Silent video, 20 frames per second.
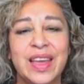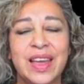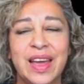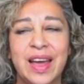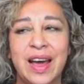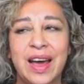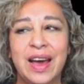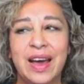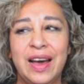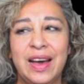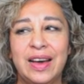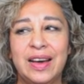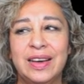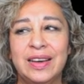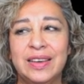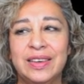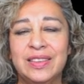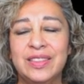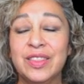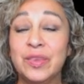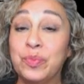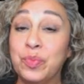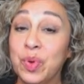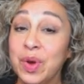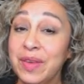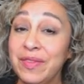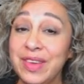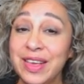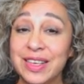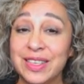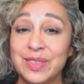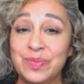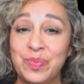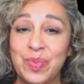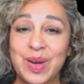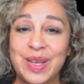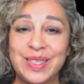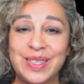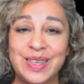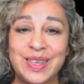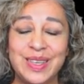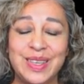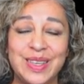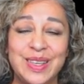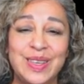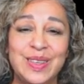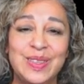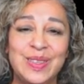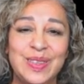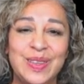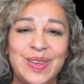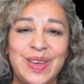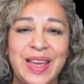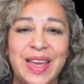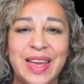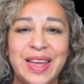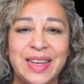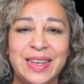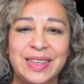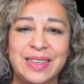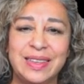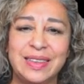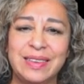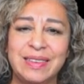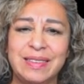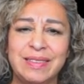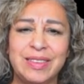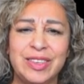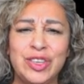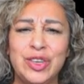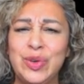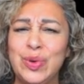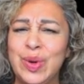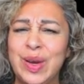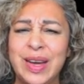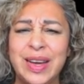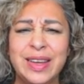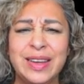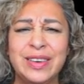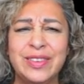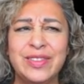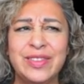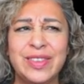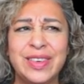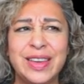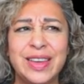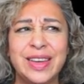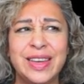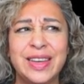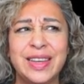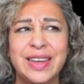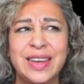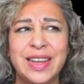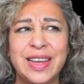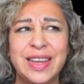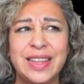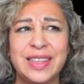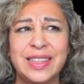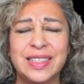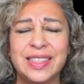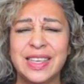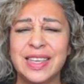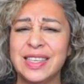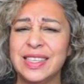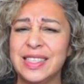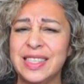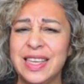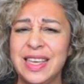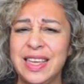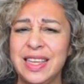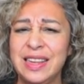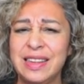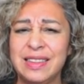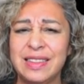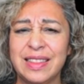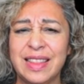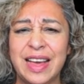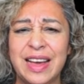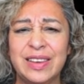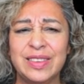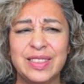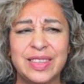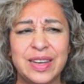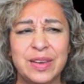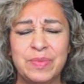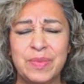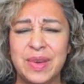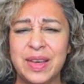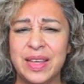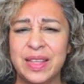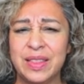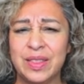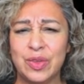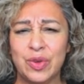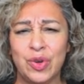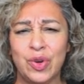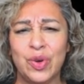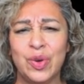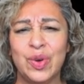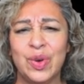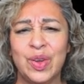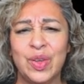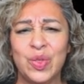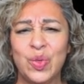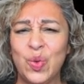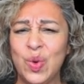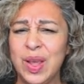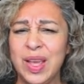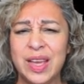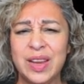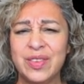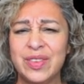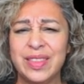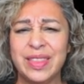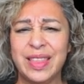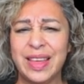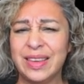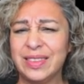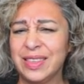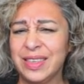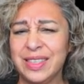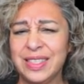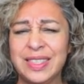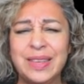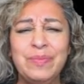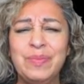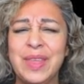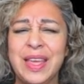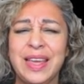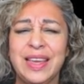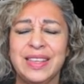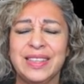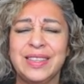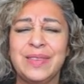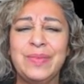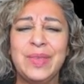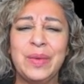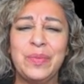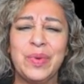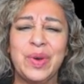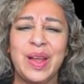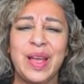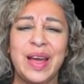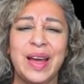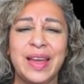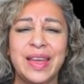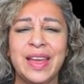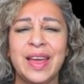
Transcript: The previous president used to get $216,000 a month, or $300,000, something pretty high.